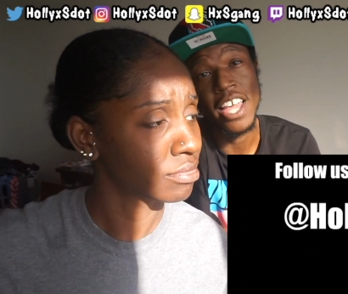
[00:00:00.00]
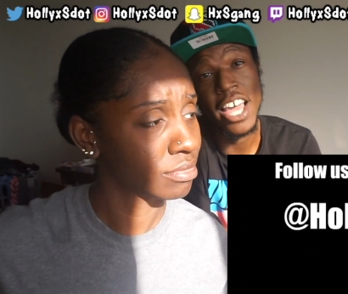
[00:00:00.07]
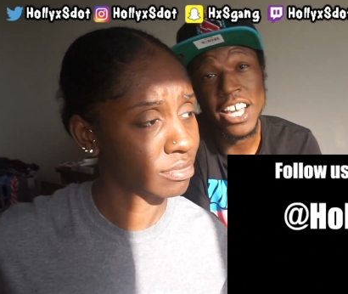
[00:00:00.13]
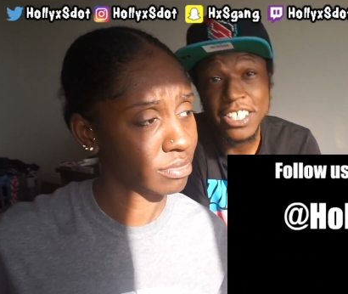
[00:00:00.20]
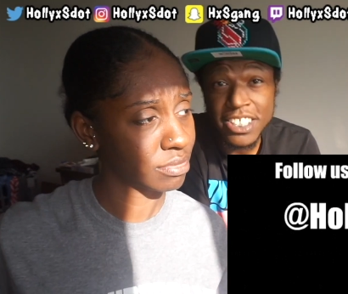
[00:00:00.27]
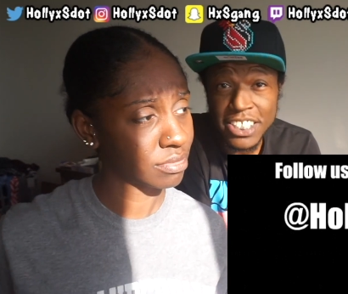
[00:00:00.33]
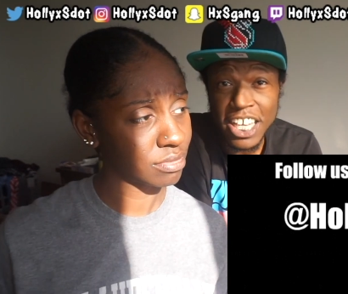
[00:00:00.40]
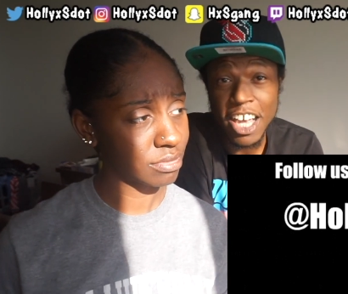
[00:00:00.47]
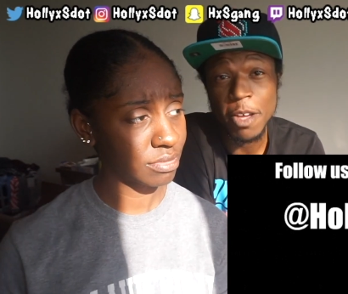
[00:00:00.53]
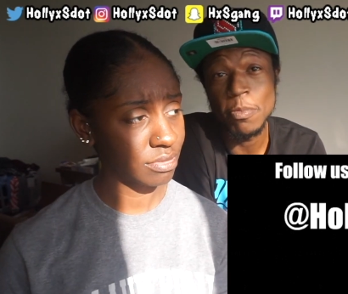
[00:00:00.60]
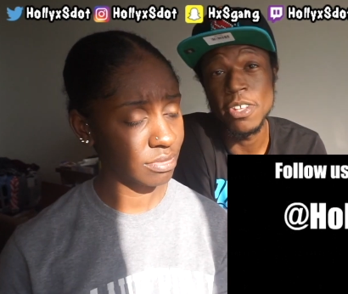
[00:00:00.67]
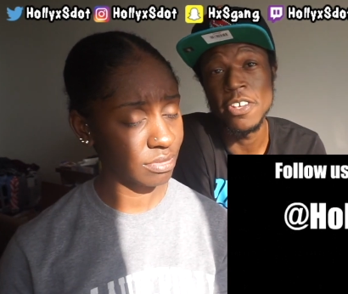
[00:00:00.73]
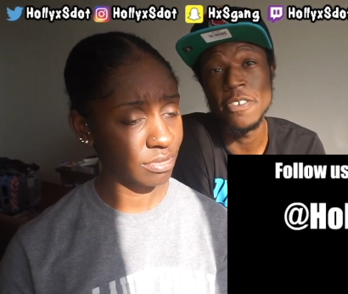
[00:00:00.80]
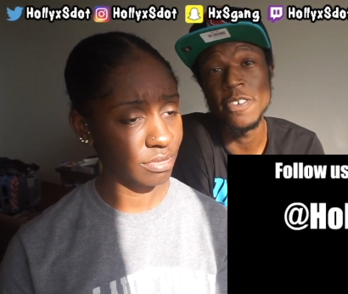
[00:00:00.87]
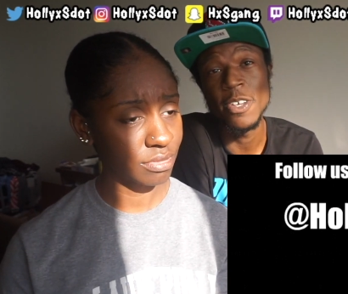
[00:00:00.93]

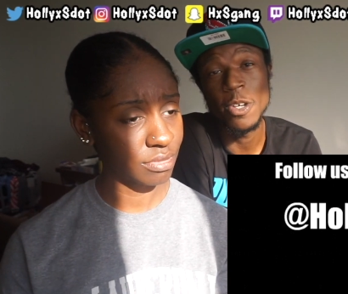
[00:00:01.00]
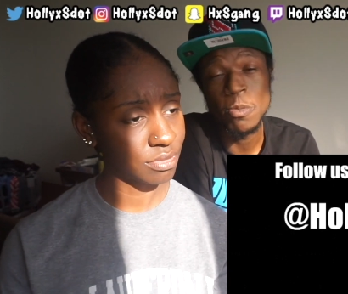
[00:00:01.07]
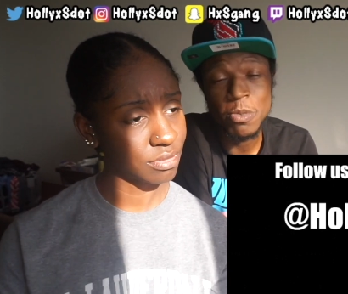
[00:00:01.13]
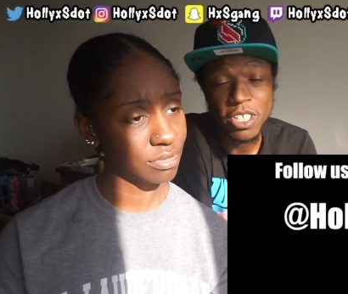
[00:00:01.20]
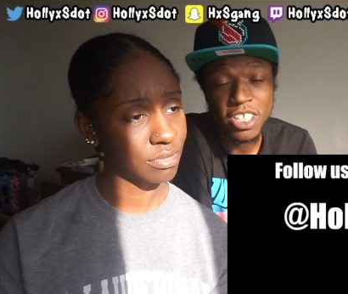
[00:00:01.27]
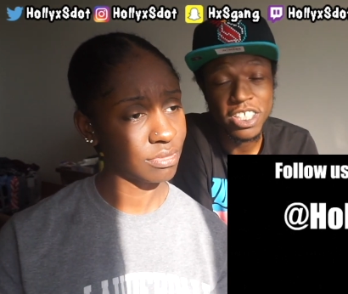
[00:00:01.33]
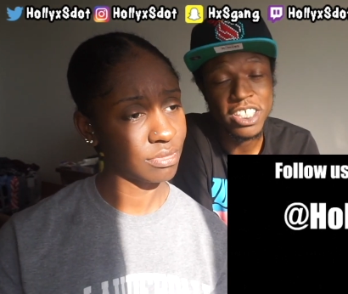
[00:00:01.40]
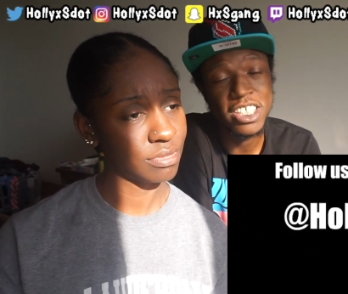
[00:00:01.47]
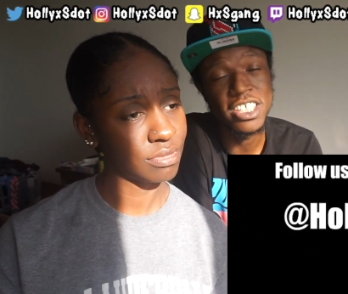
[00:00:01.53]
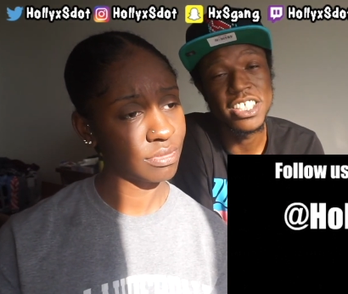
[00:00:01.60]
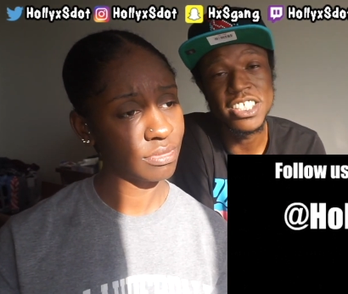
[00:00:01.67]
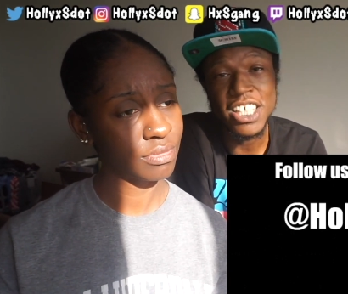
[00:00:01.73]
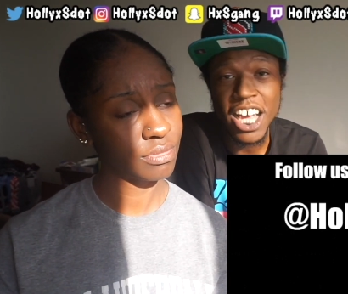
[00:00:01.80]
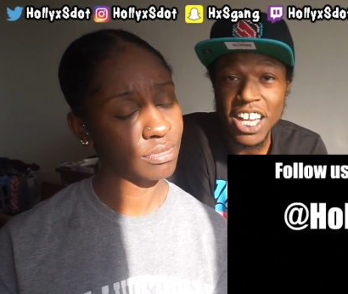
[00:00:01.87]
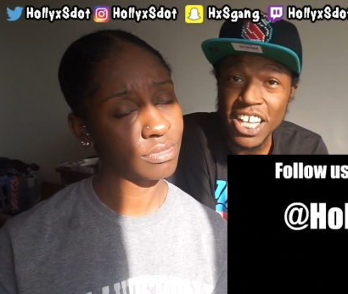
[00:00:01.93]
Speaker 1: ASAP, you feel me?
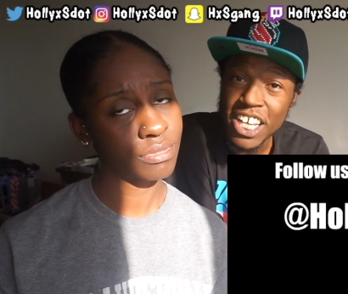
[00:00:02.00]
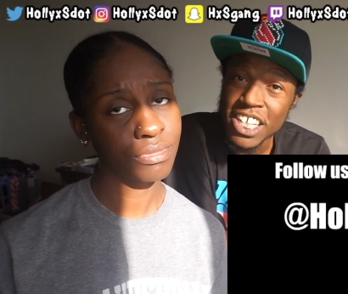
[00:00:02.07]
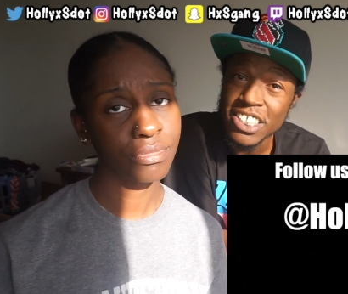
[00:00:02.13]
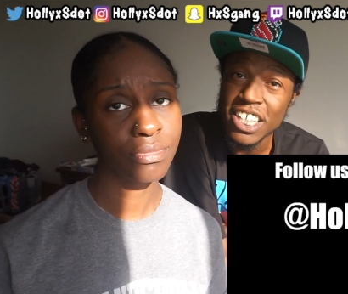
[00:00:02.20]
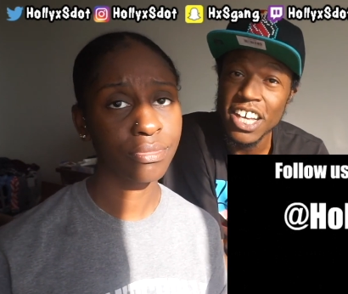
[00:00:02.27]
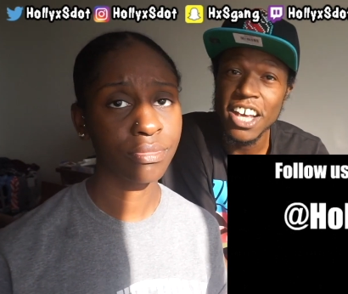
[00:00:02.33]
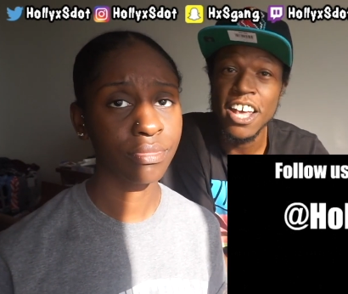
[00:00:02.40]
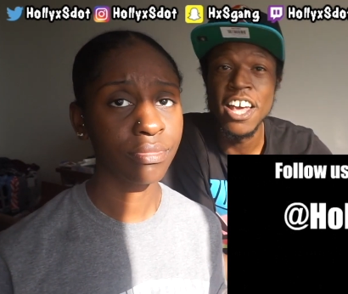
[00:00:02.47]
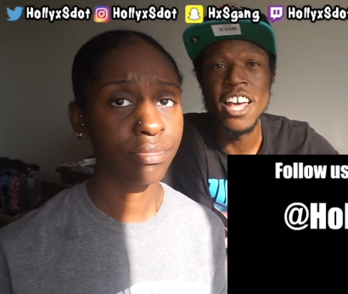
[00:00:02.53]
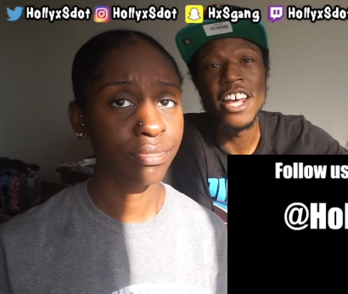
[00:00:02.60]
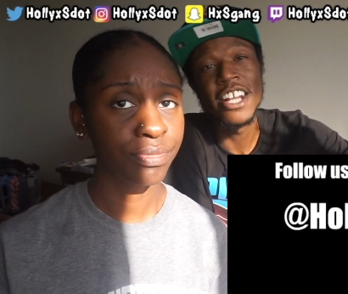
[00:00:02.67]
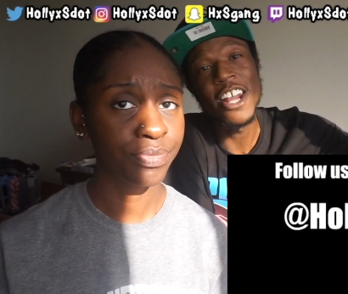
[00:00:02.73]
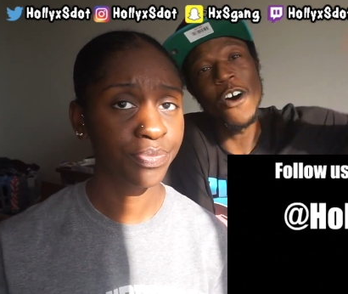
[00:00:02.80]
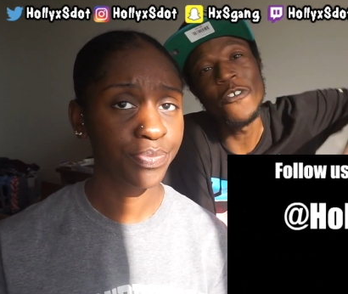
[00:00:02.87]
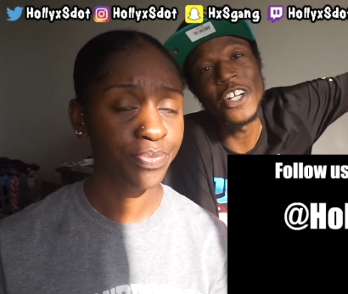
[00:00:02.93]
Uh, Holly and Dot.
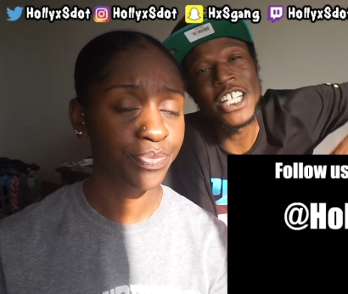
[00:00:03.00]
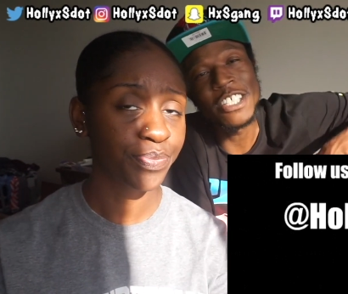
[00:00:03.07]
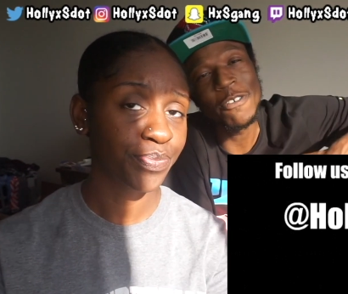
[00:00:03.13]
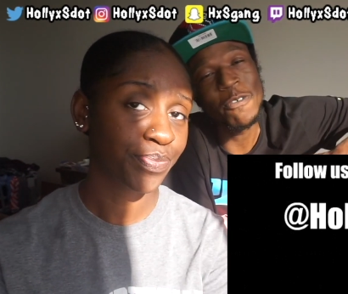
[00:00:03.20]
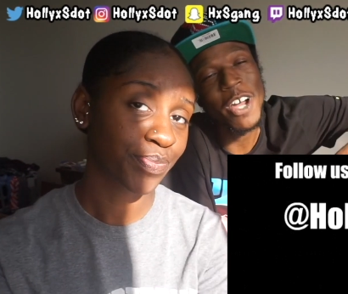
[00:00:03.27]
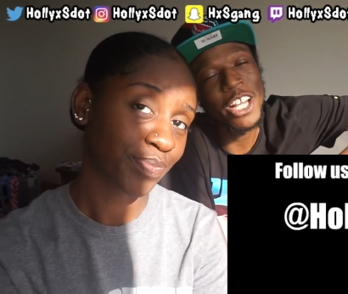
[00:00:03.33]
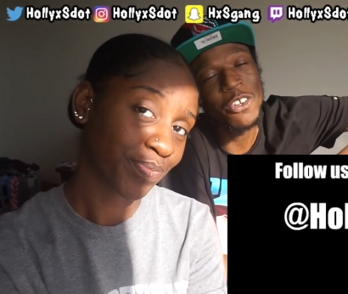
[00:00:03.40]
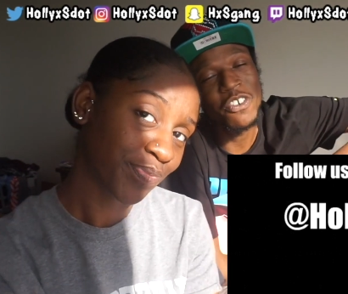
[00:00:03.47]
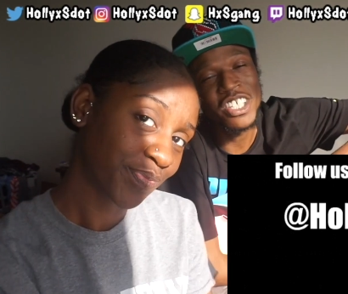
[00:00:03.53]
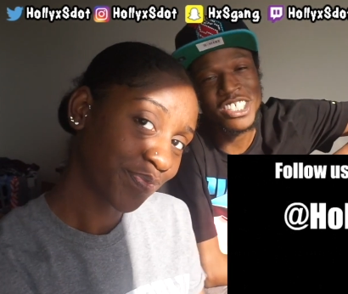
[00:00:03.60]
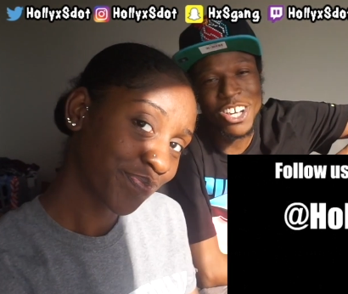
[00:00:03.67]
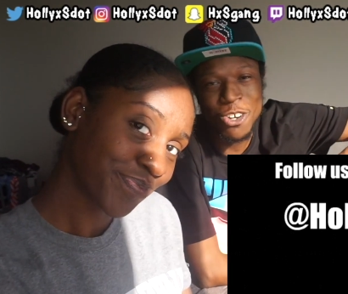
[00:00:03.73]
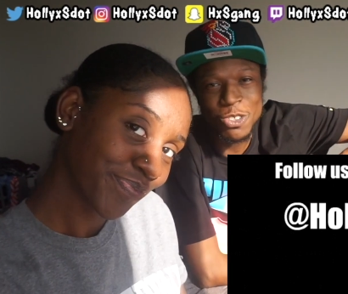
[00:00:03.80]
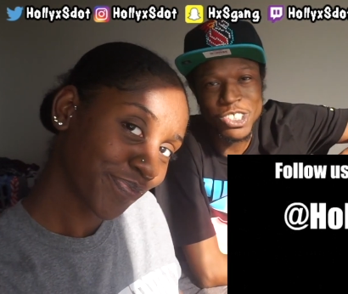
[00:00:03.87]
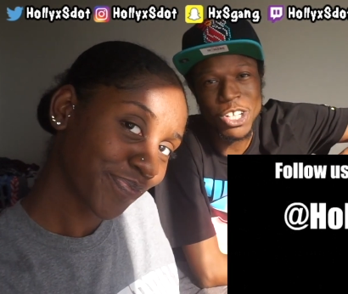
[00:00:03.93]
Don't forget to follow us
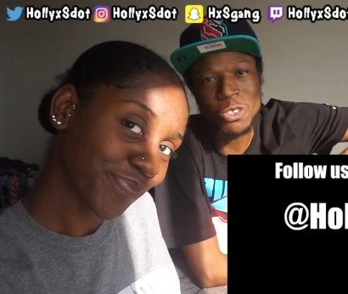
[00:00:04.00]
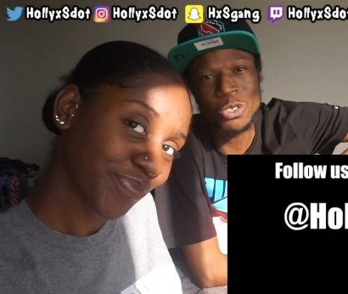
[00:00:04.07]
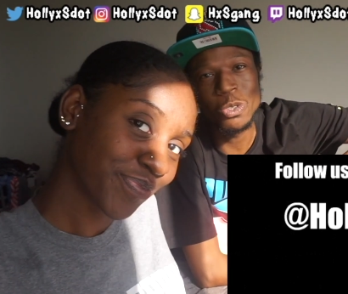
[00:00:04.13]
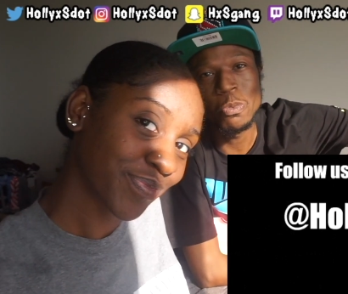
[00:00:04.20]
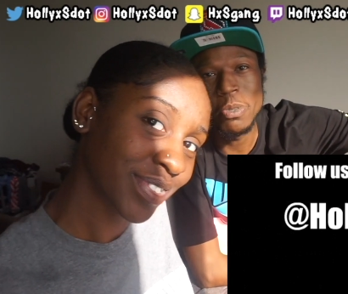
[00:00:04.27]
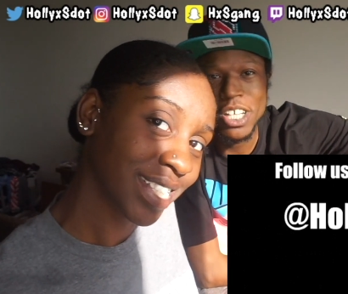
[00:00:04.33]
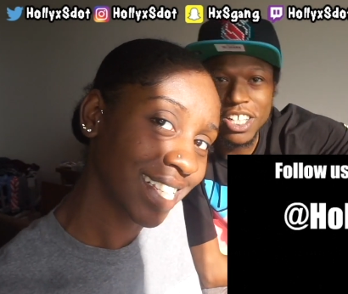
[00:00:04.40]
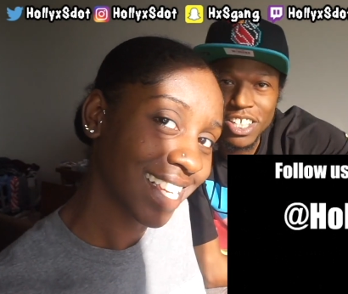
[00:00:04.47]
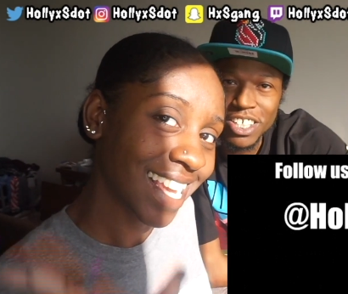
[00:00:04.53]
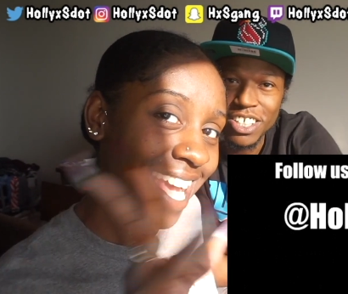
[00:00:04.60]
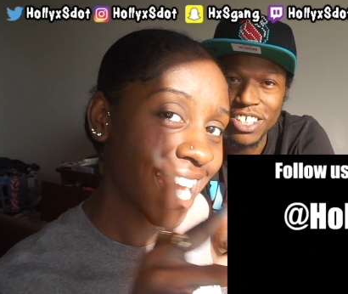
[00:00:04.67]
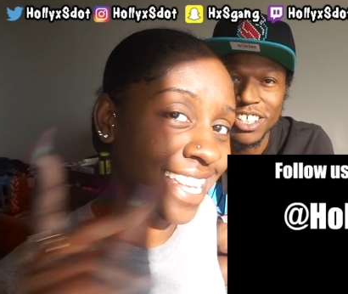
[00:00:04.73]
on social media.